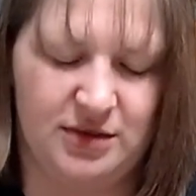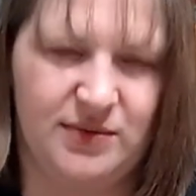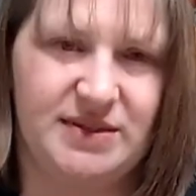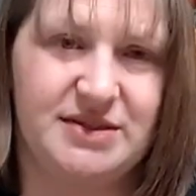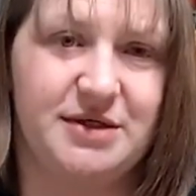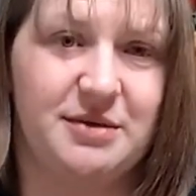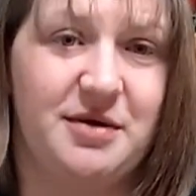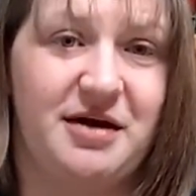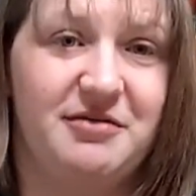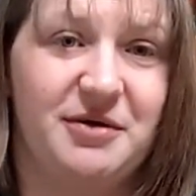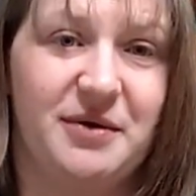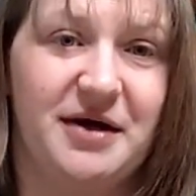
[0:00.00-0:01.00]
We took him
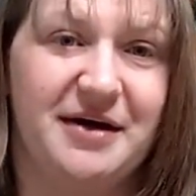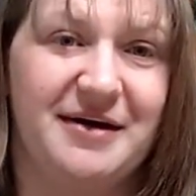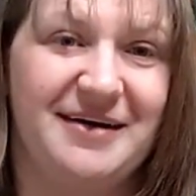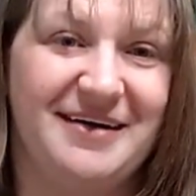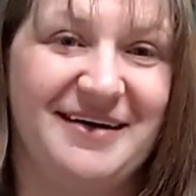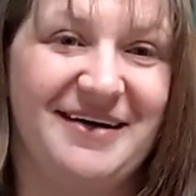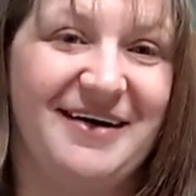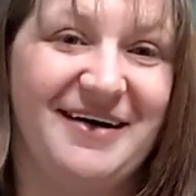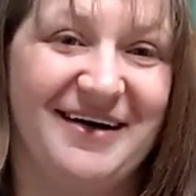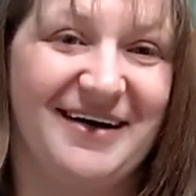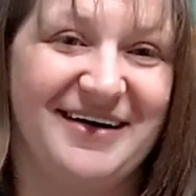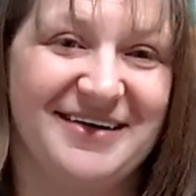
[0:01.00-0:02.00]
everywhere
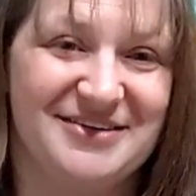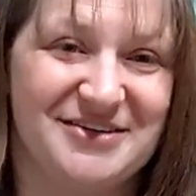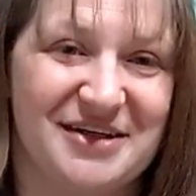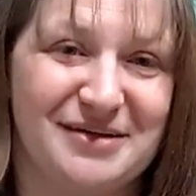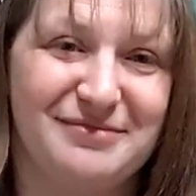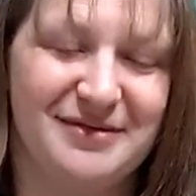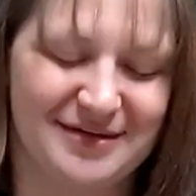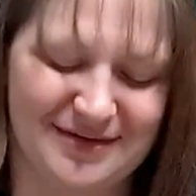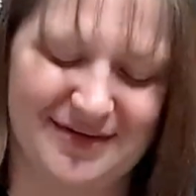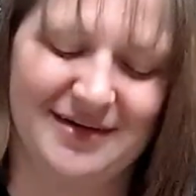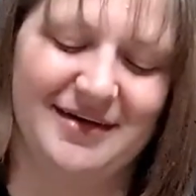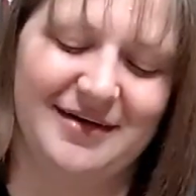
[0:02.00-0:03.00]
on a trip
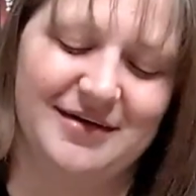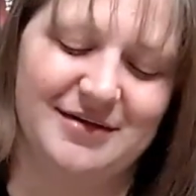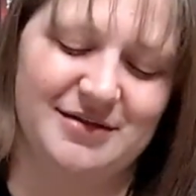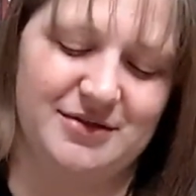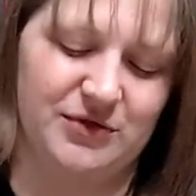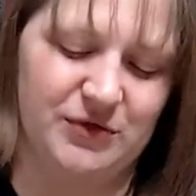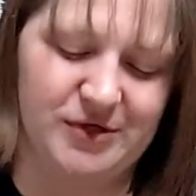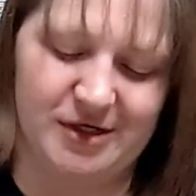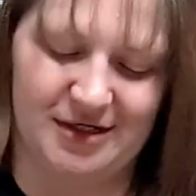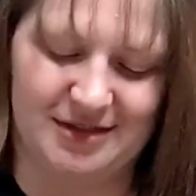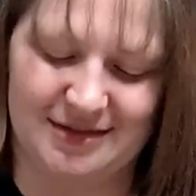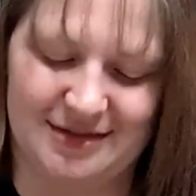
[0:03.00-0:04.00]
to New York.